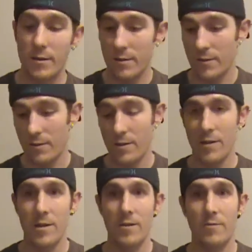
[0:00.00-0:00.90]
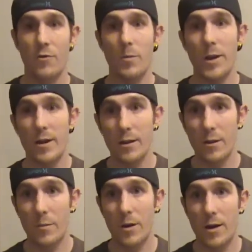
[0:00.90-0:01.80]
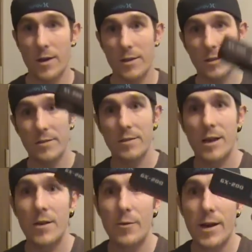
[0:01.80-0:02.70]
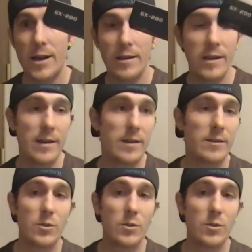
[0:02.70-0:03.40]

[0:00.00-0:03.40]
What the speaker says: For a parallel box, unregulated,